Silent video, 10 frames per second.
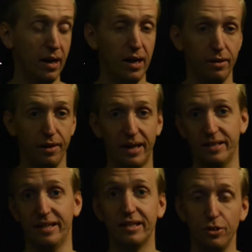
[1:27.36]
Uh,
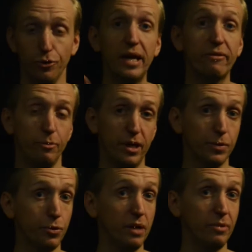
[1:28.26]
that said, you'll never be
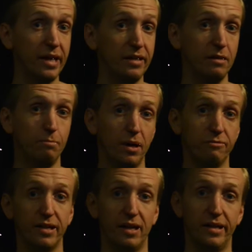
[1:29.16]
able to eliminate it
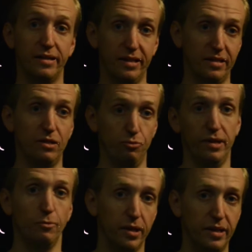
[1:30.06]
perfectly, and this is
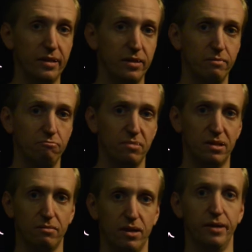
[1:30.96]
really where these
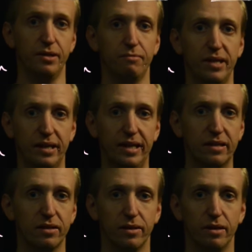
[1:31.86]
kinds of
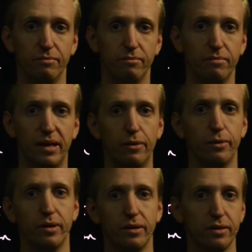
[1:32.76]
techniques that I'm now
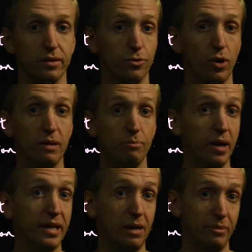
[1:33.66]
going to describe
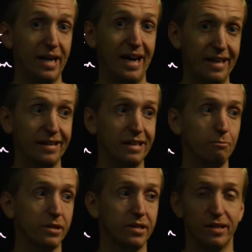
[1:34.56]
might come in handy.
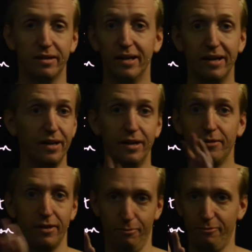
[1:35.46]
But uh,
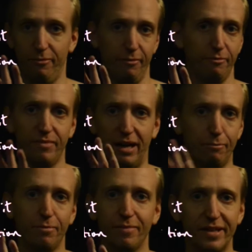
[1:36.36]
yeah,
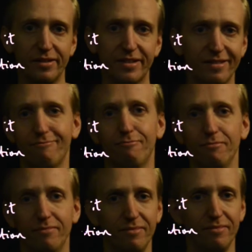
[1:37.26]
there's
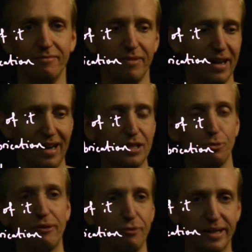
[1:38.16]
as
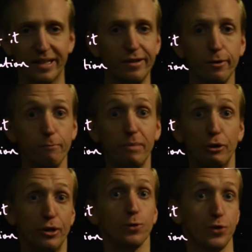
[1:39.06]
with everything, there's no
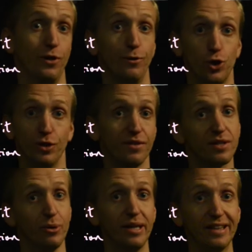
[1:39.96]
miracle
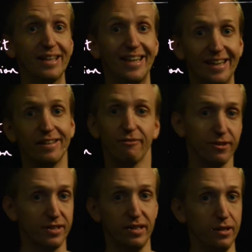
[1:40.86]
solutions to anything here. The
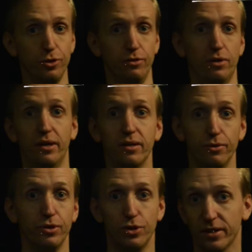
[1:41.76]
first thing you should try and
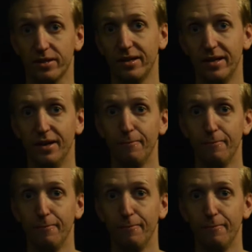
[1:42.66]
do is just